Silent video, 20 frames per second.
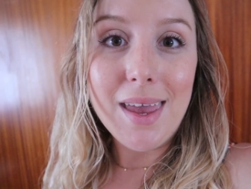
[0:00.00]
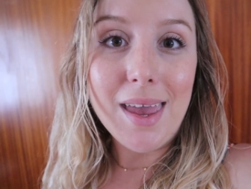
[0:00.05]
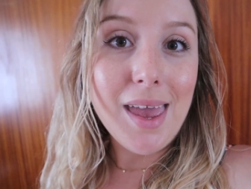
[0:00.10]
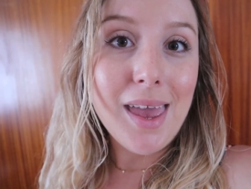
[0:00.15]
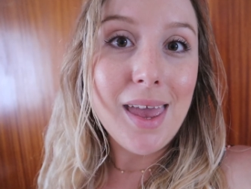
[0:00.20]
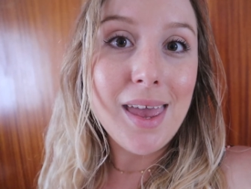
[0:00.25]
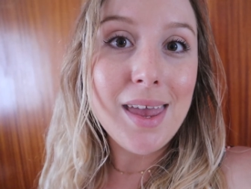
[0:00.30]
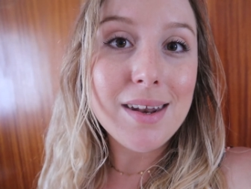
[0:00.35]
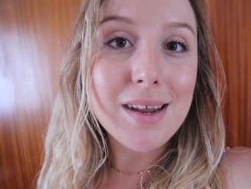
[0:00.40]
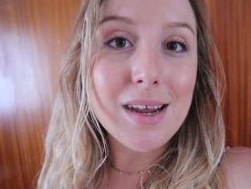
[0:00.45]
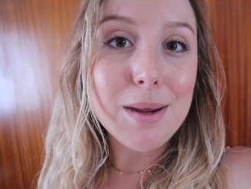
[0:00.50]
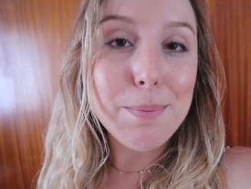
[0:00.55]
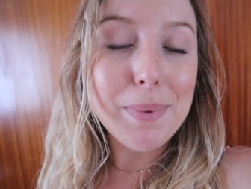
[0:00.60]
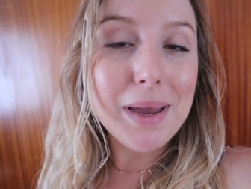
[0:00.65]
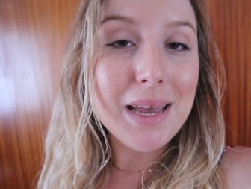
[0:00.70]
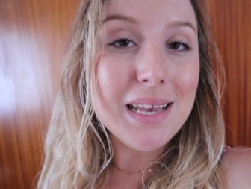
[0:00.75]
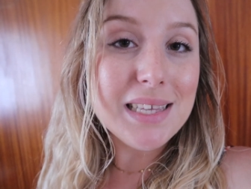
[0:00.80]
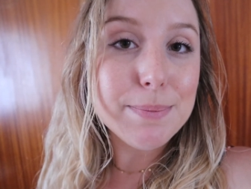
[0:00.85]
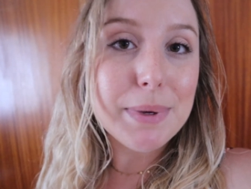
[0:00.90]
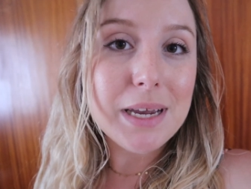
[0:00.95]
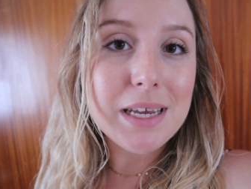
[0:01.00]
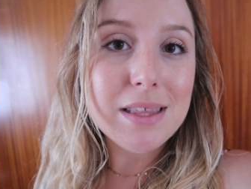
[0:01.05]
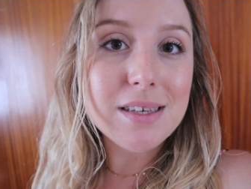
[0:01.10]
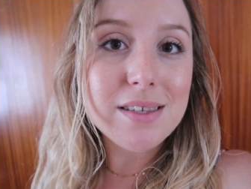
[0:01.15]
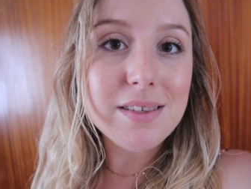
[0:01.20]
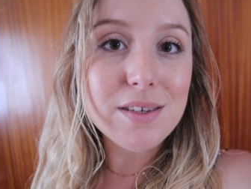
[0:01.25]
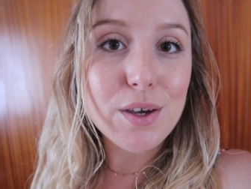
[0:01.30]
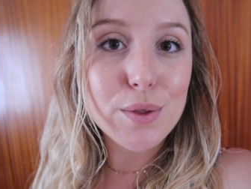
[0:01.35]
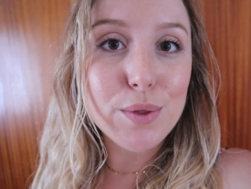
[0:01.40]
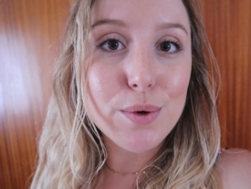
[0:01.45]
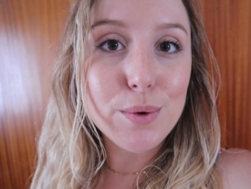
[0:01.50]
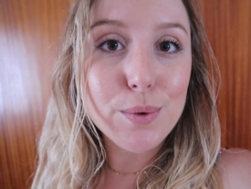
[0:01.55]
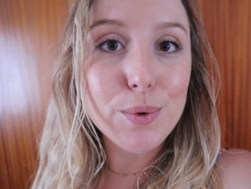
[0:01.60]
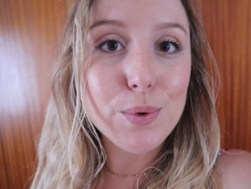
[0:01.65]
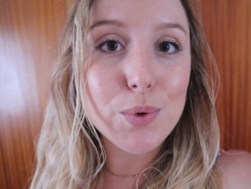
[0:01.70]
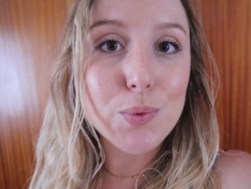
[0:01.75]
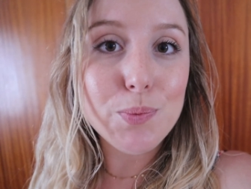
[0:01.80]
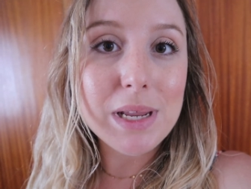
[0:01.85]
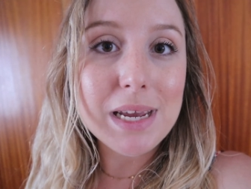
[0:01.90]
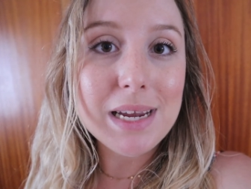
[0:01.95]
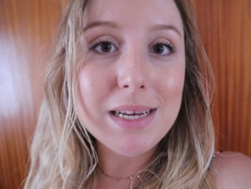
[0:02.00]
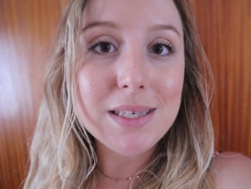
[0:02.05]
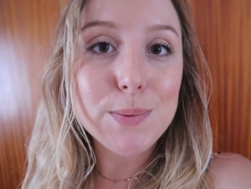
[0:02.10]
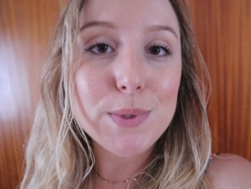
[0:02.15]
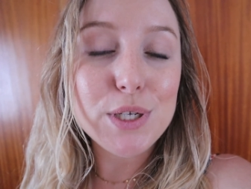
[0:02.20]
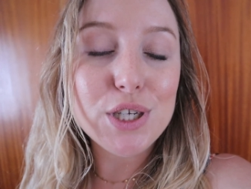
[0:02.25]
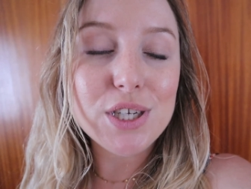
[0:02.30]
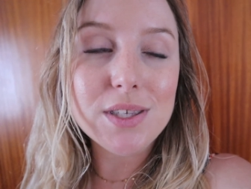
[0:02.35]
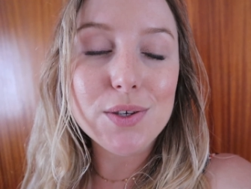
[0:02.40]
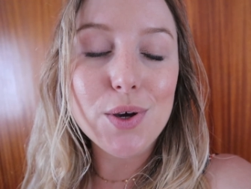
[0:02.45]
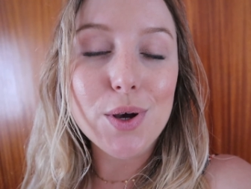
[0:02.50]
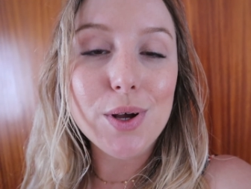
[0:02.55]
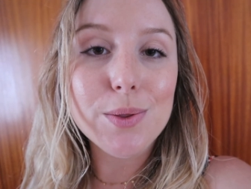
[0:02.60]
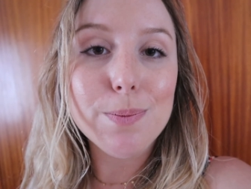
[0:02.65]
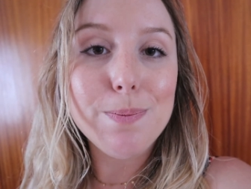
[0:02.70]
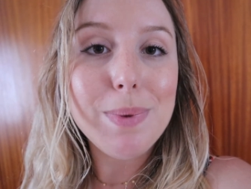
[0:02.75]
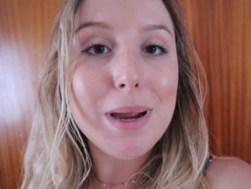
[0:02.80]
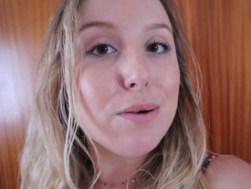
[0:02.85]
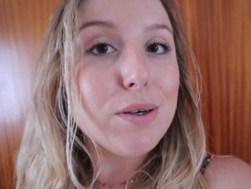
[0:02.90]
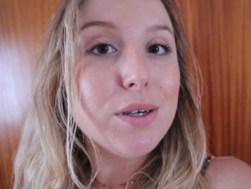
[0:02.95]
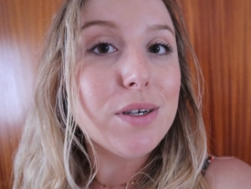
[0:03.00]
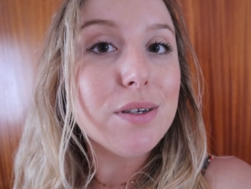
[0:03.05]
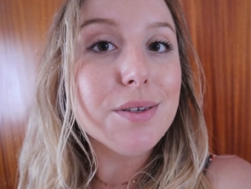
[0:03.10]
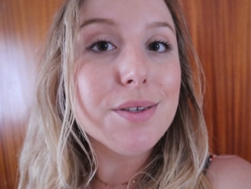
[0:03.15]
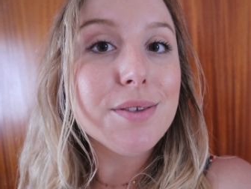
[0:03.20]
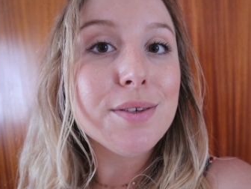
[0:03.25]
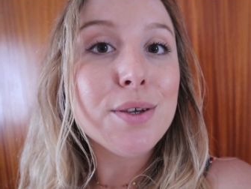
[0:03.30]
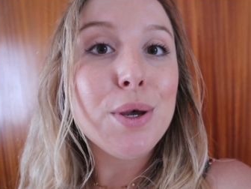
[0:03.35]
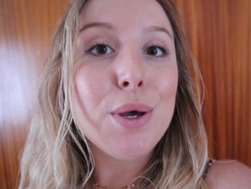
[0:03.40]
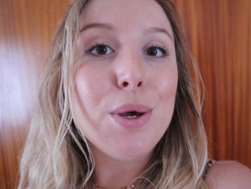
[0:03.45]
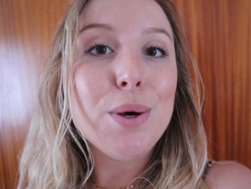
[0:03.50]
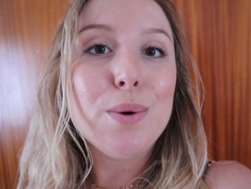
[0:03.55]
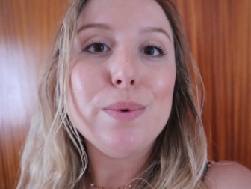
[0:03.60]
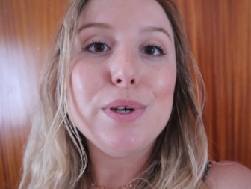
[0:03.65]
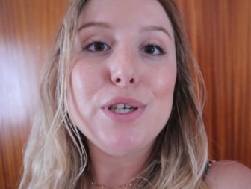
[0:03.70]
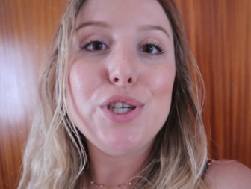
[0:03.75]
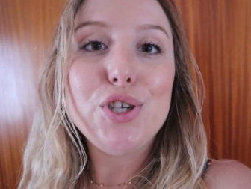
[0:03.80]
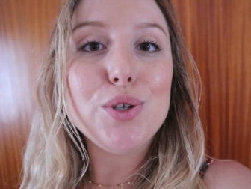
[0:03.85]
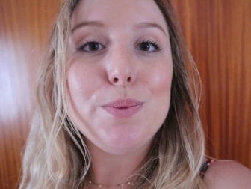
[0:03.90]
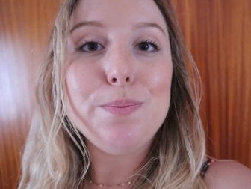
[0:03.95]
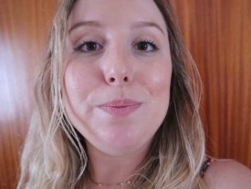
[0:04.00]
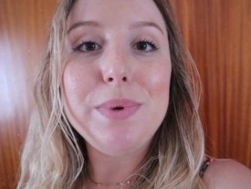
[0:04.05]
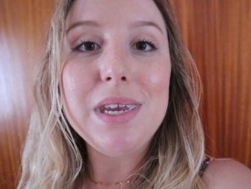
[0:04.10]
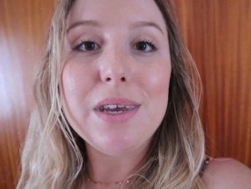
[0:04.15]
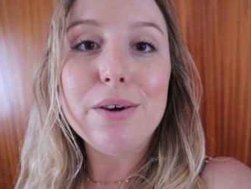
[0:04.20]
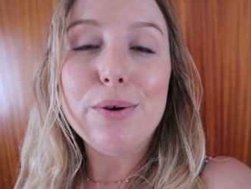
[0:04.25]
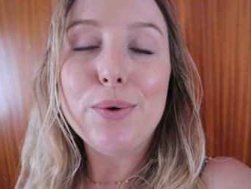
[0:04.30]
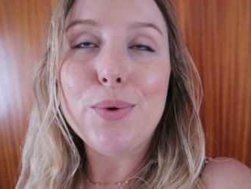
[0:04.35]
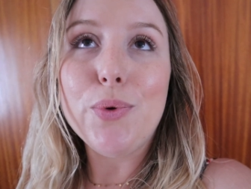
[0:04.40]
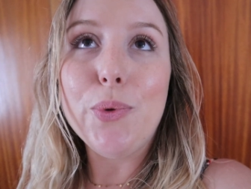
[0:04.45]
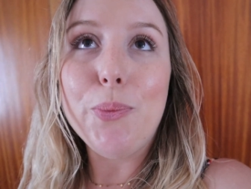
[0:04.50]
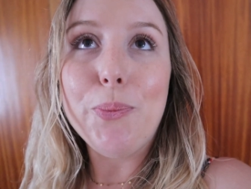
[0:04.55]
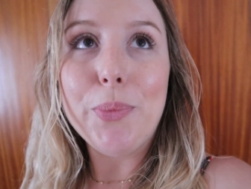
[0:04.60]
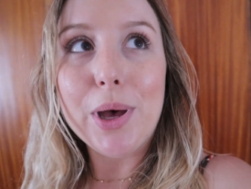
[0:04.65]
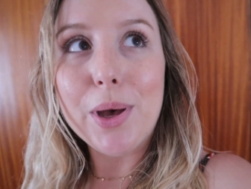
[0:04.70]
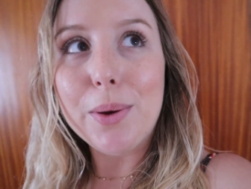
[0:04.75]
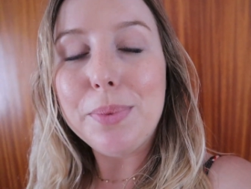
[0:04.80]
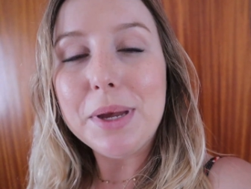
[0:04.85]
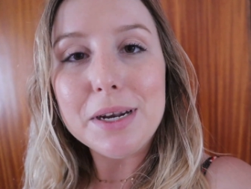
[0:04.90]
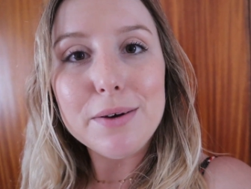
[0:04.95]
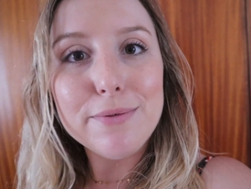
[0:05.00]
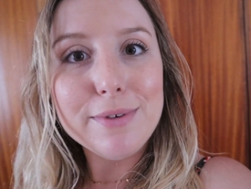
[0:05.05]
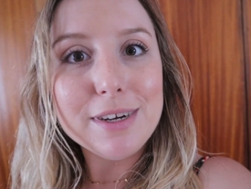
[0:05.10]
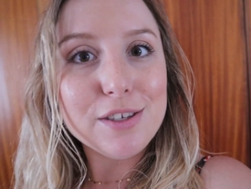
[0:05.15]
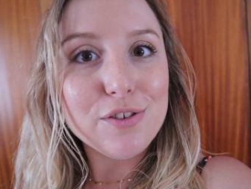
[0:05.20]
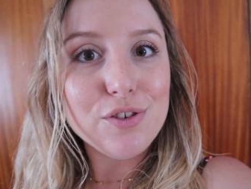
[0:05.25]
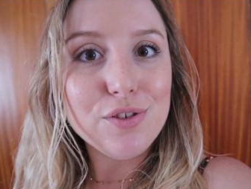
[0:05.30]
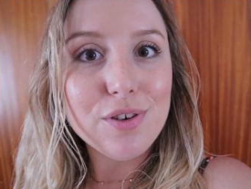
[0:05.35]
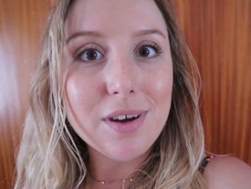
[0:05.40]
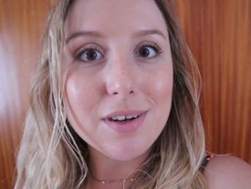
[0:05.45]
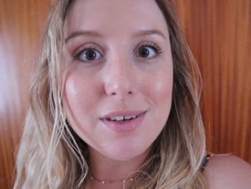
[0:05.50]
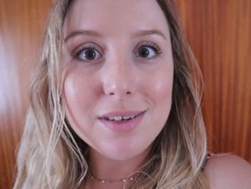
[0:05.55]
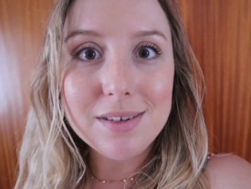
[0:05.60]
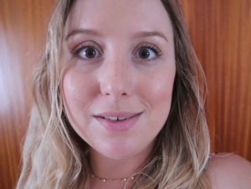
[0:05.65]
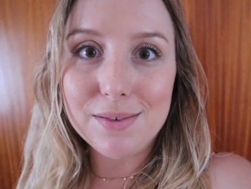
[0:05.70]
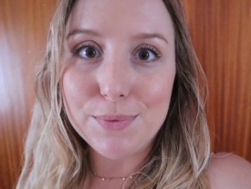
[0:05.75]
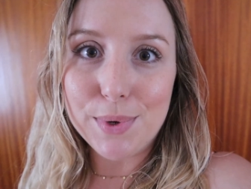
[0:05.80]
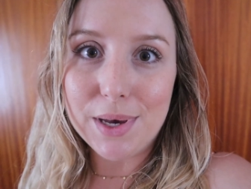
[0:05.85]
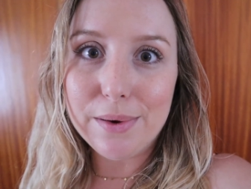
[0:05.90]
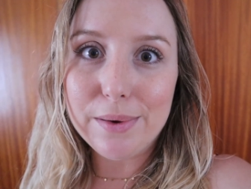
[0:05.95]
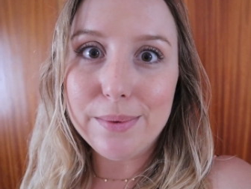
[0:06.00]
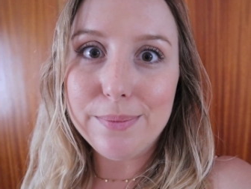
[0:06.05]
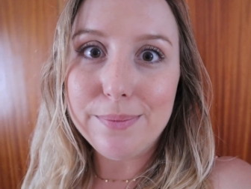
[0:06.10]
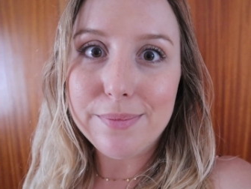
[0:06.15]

And I passed by this other cool place, which is called Barrels, which should be a cool pub and restaurant as well.